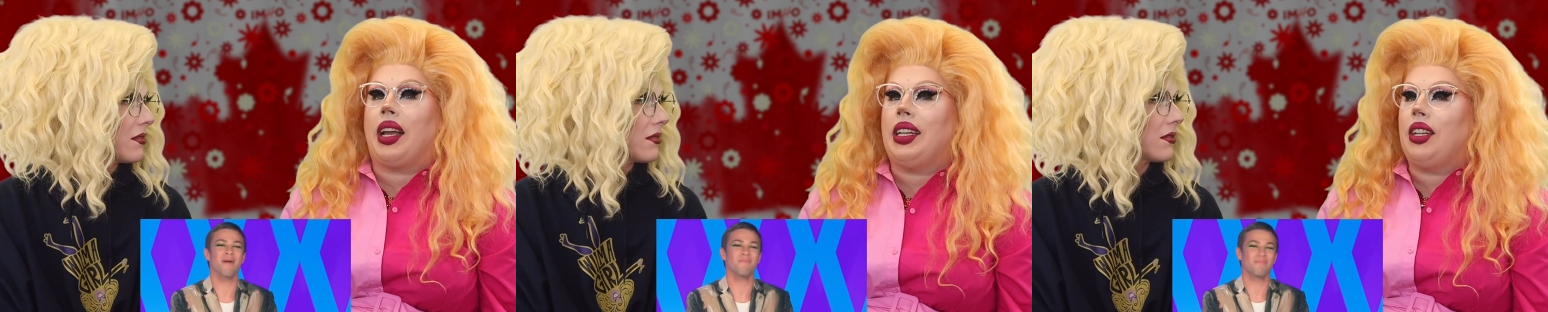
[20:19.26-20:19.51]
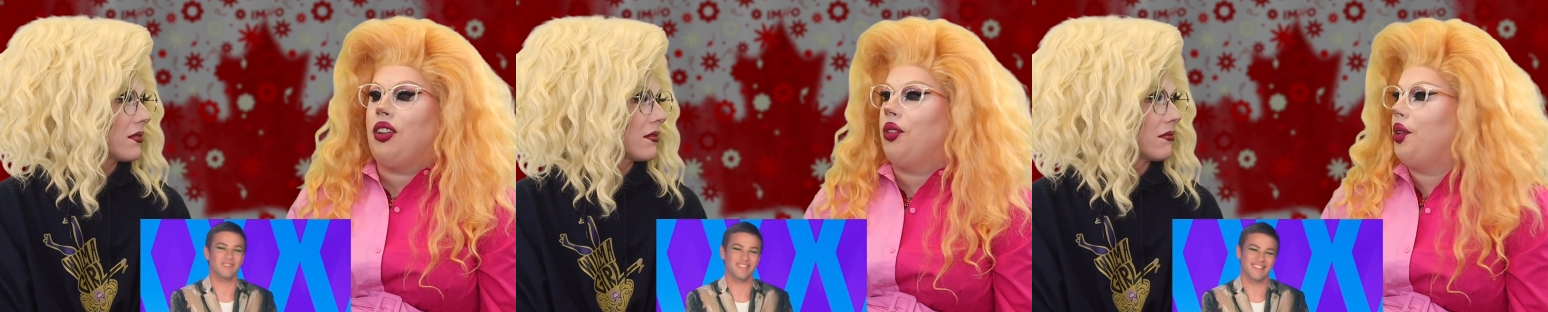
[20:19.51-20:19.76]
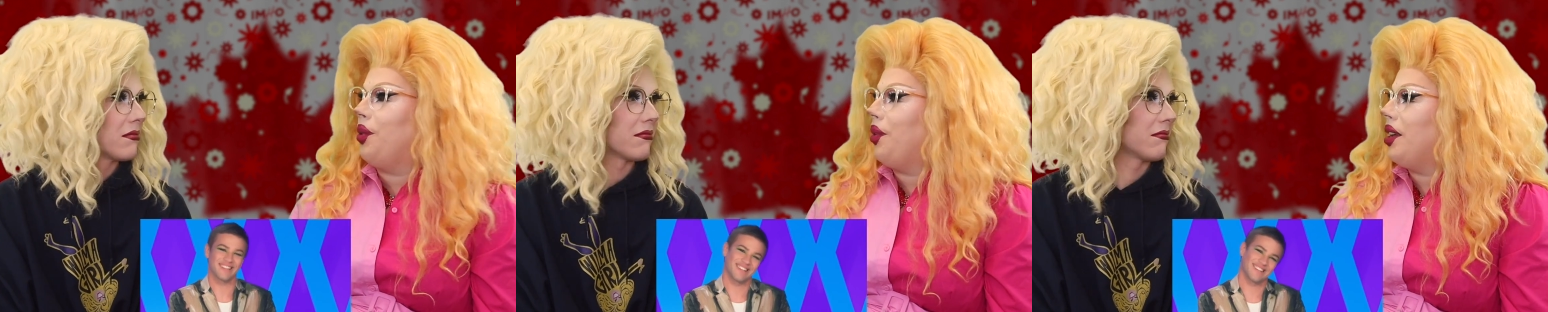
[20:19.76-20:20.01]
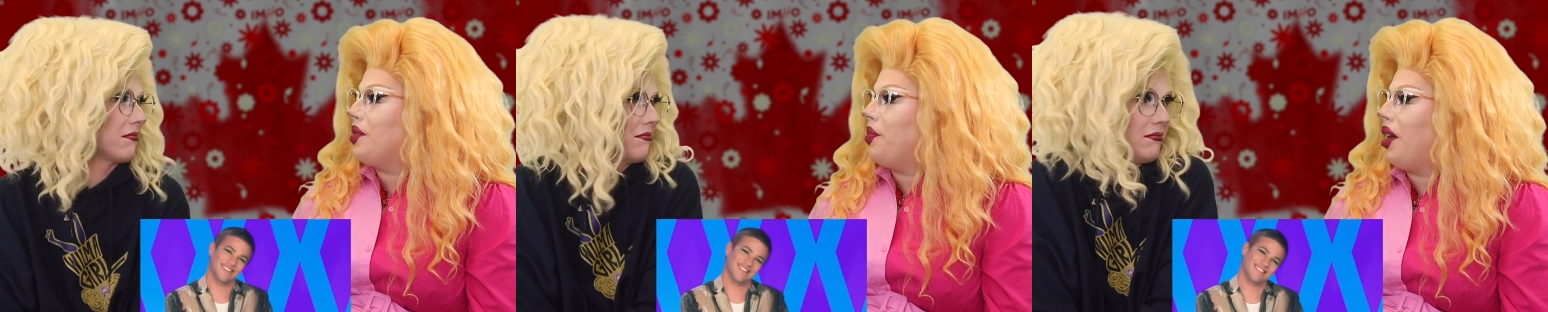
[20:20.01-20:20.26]
Speaker 1: I didn't know who he
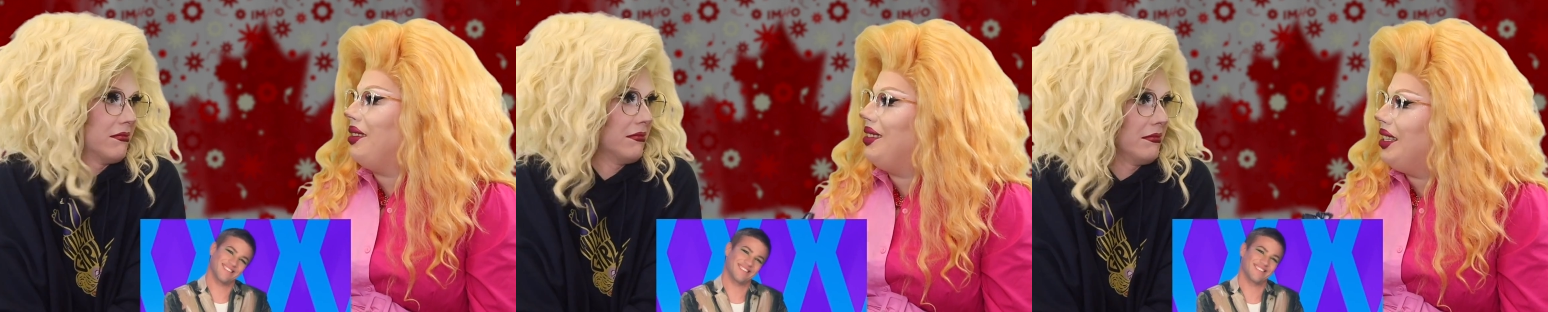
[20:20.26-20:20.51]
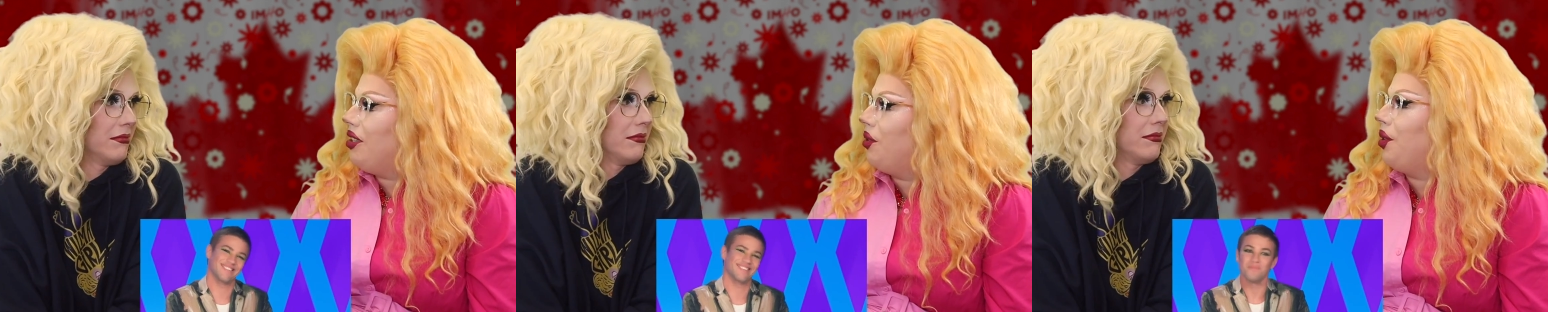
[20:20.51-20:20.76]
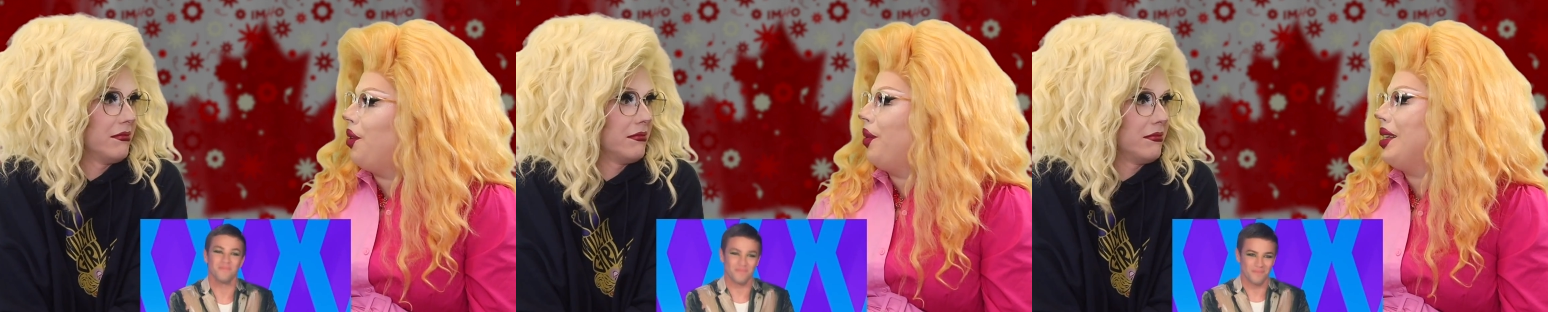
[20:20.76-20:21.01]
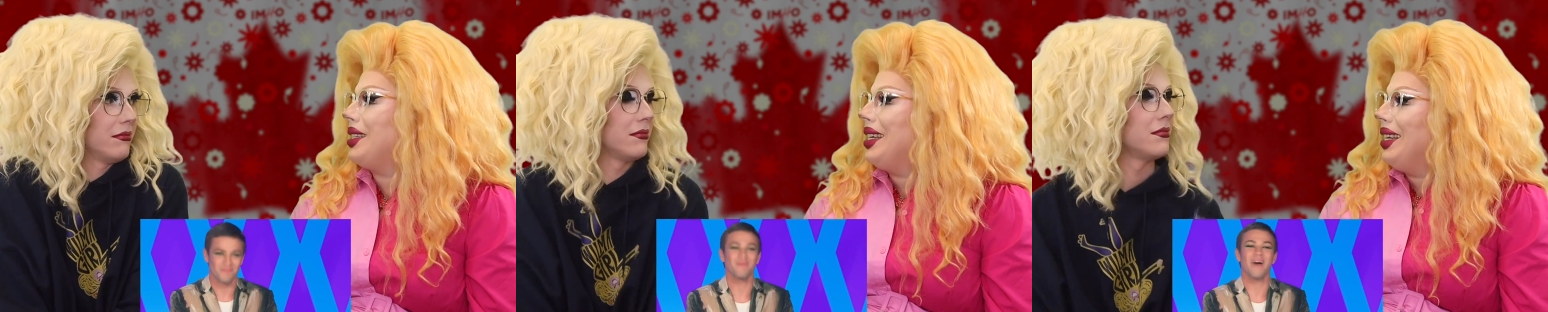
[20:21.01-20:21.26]
was, but I did know who he
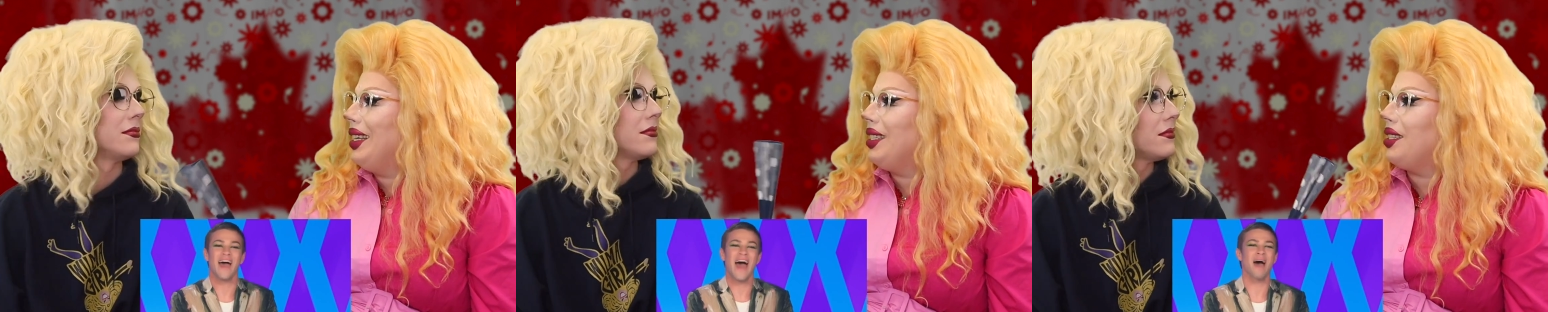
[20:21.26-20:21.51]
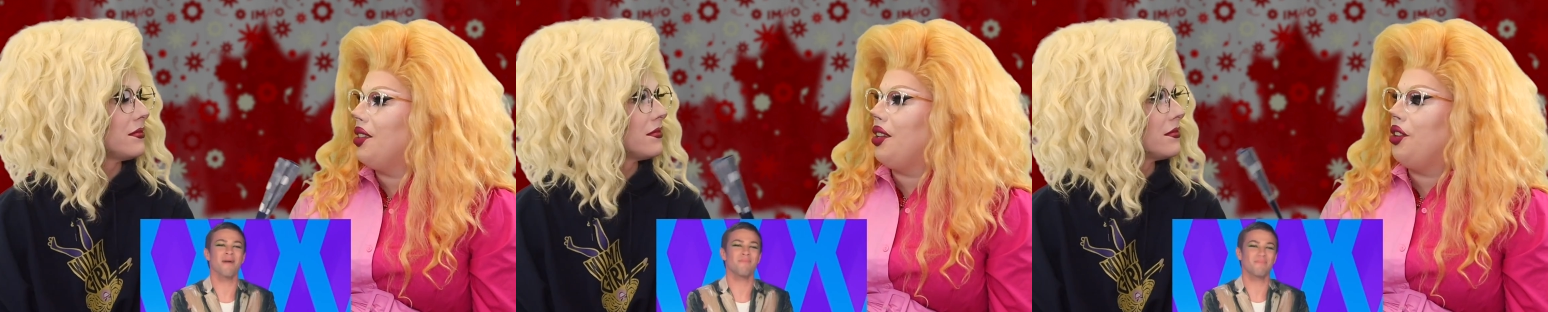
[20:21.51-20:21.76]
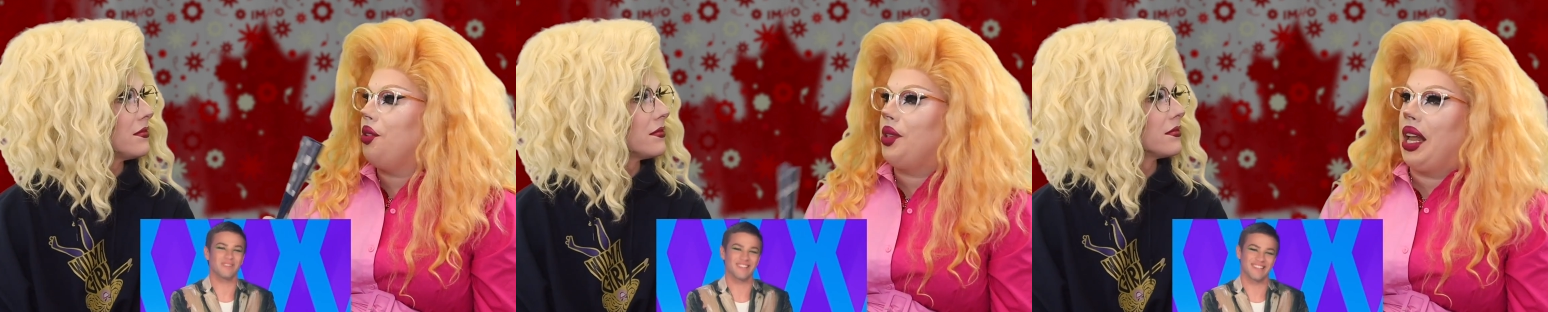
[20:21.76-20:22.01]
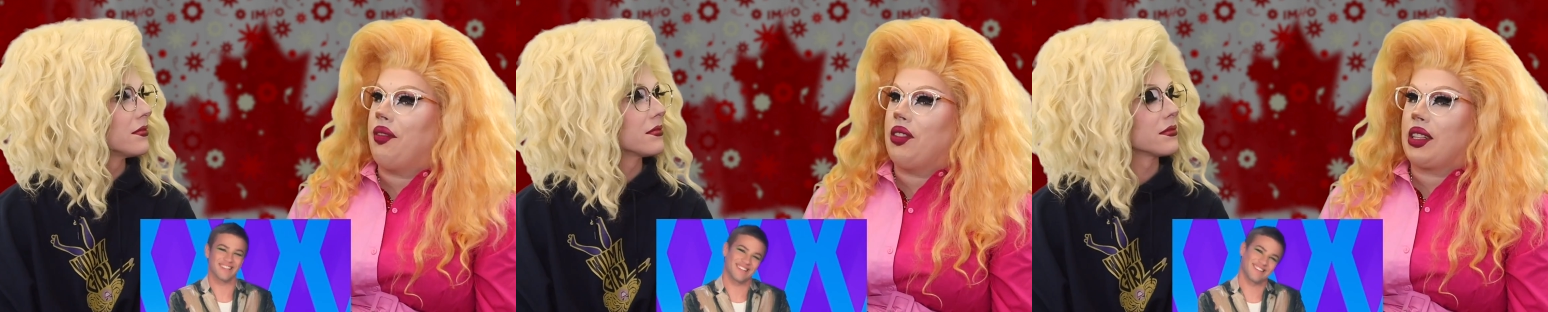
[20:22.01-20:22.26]
was. He's in the new
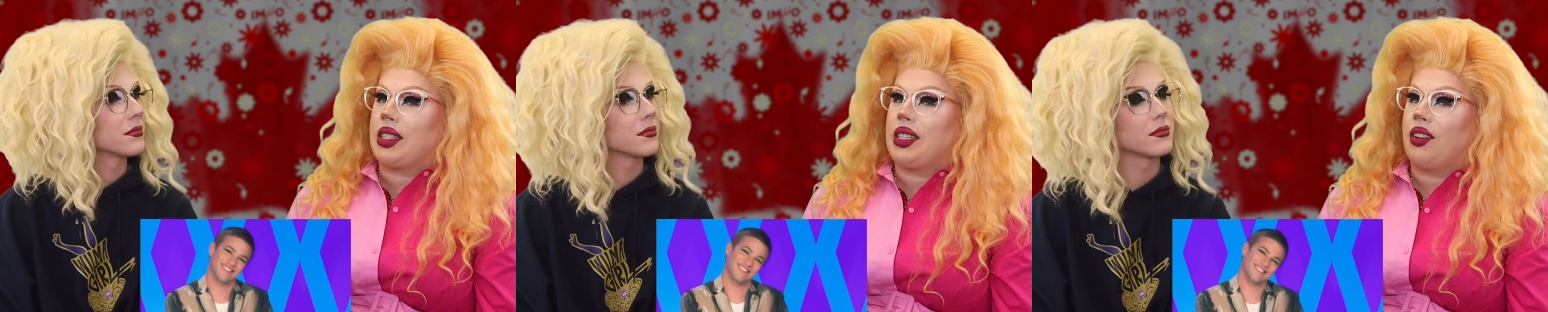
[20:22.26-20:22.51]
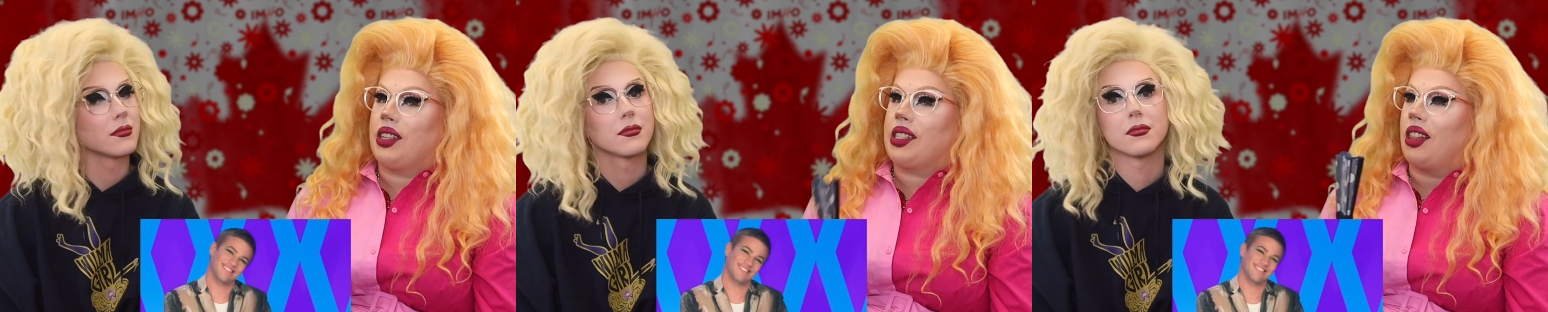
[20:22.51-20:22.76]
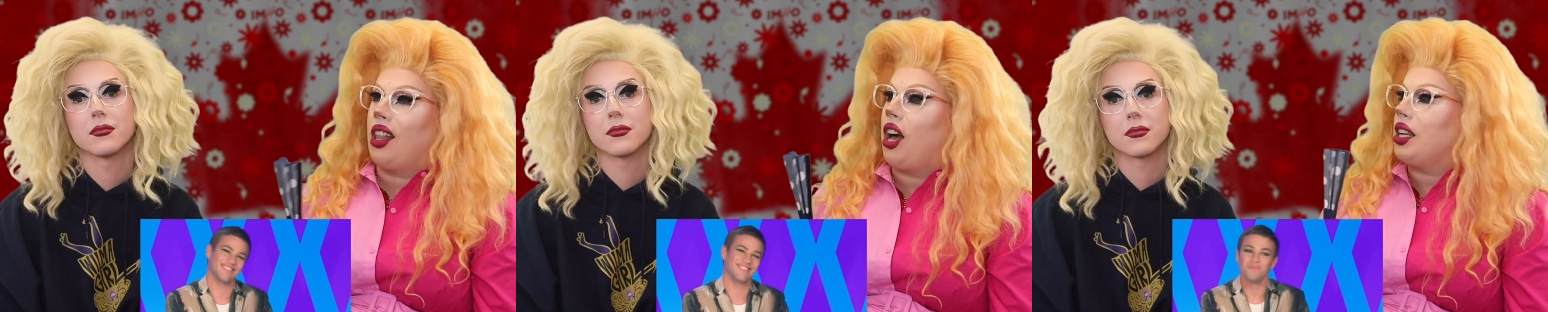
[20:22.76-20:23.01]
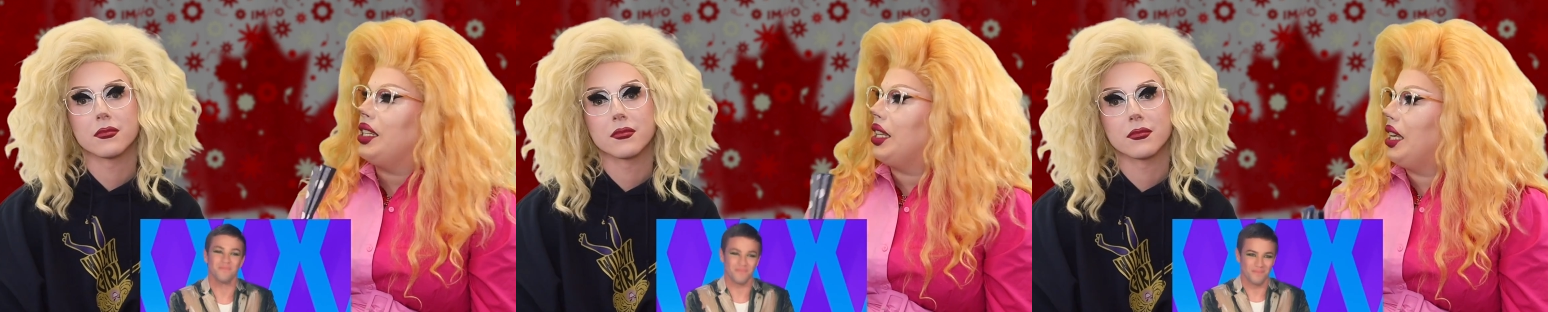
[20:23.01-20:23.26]
Netflix series
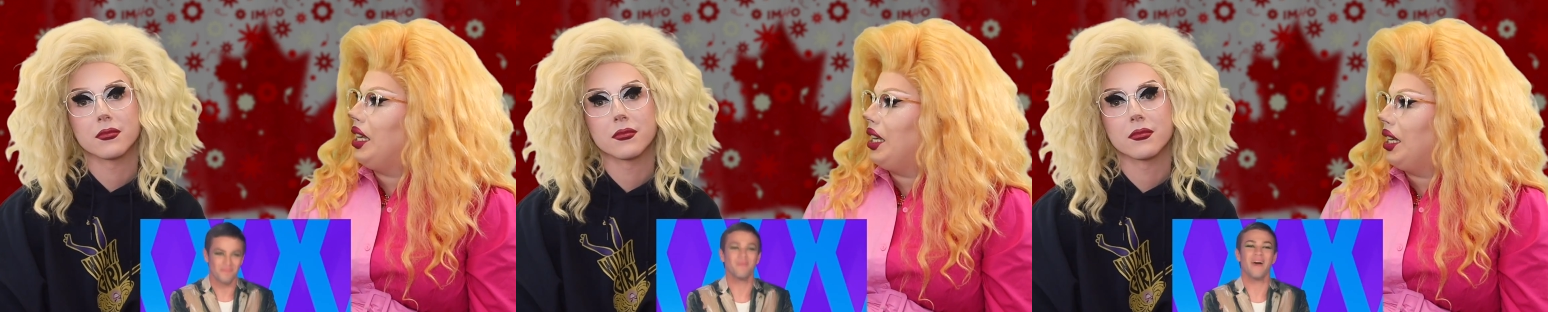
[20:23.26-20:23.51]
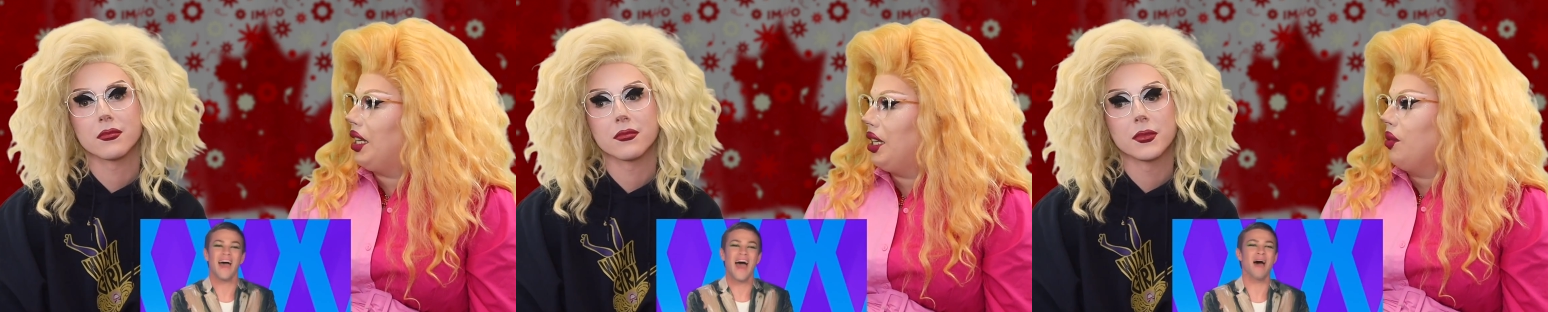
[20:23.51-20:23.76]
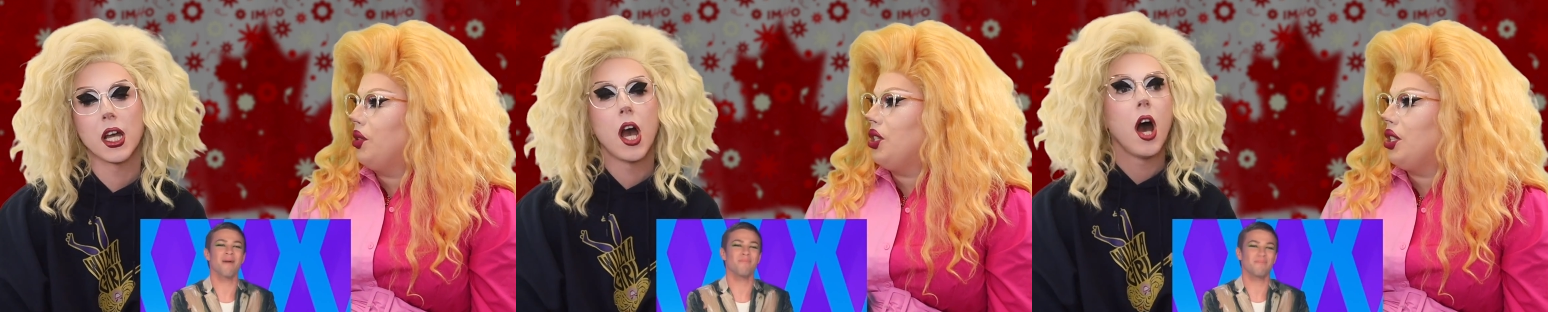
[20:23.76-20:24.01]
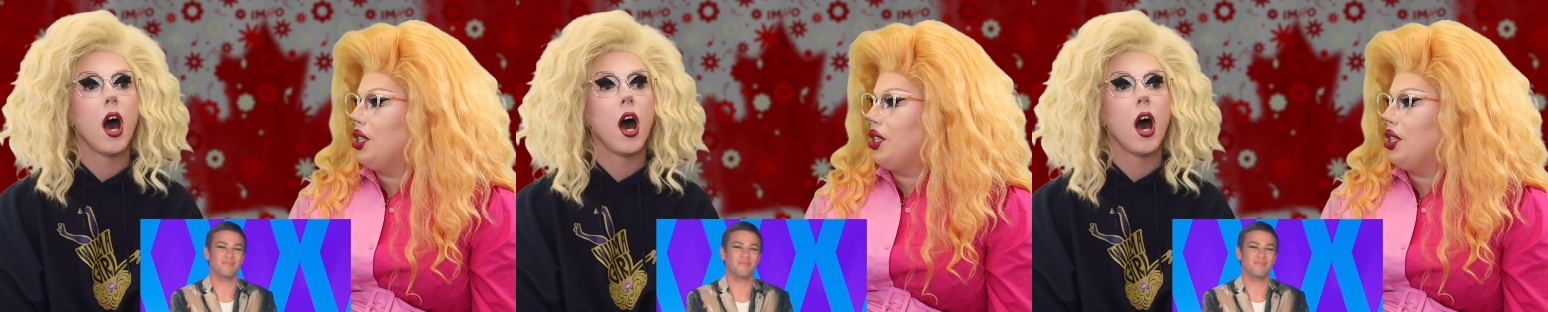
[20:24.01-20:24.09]
Locke and Key, which